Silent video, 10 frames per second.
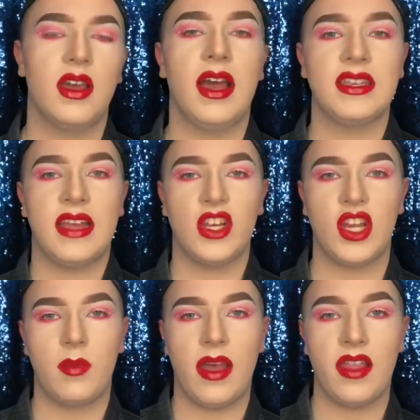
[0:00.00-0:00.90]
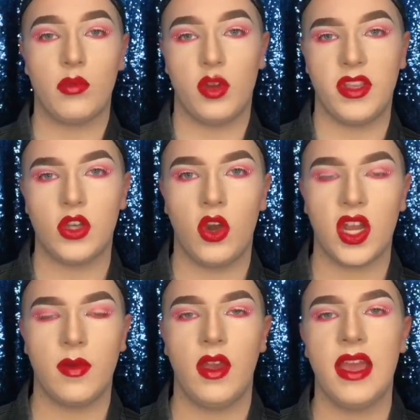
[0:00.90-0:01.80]
The last eyeshadow palette I'm going to be
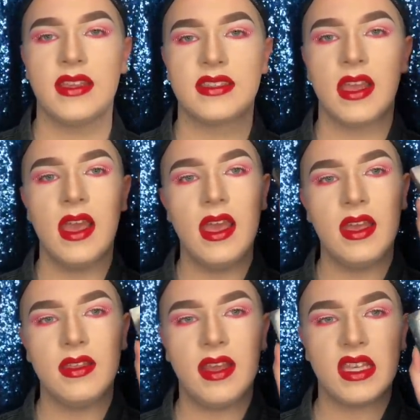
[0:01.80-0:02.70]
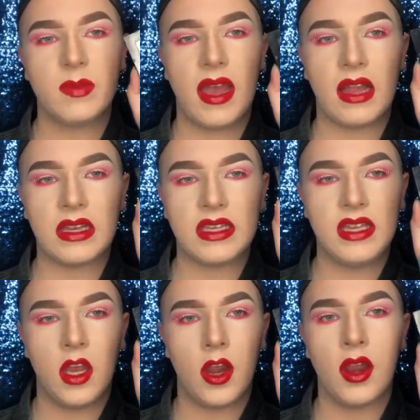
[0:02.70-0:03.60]
talking about is this palette
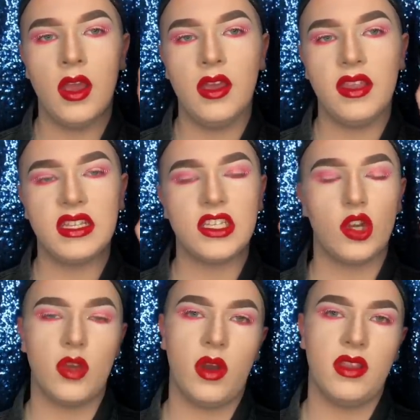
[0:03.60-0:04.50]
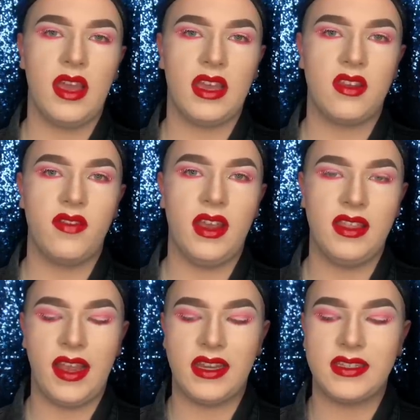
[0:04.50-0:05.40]
here. This is the only one that I could find
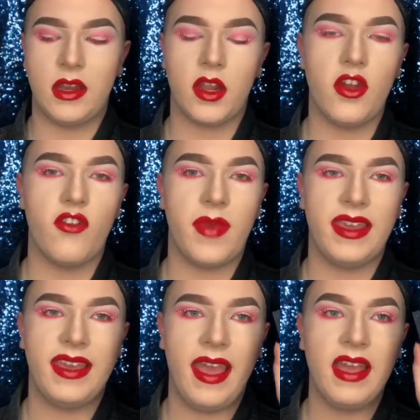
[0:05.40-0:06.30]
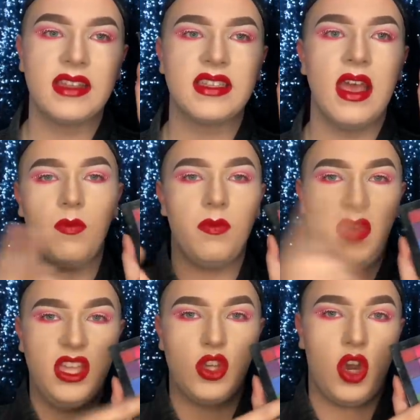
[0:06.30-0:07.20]
that I dug out of my kit.
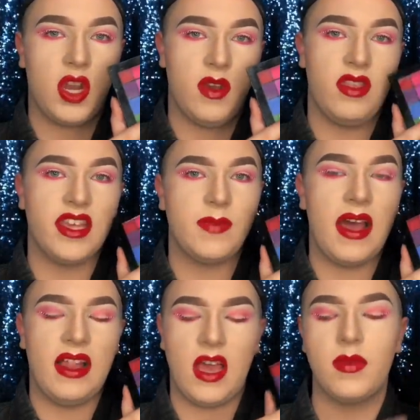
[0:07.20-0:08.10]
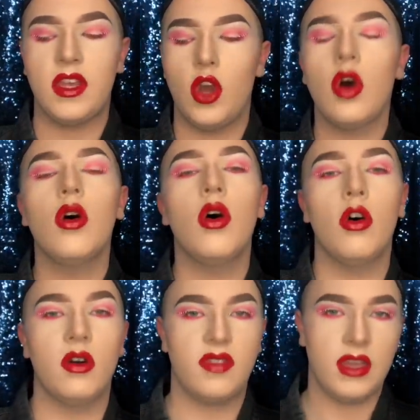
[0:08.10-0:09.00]
Me talking about this palette, I mean
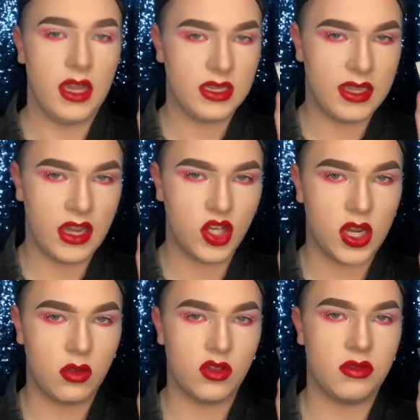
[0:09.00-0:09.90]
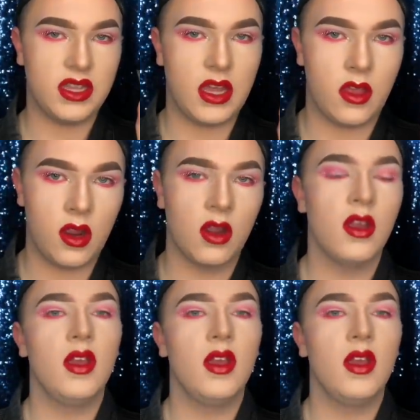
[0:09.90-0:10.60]
all of the NYX eyeshadows altogether.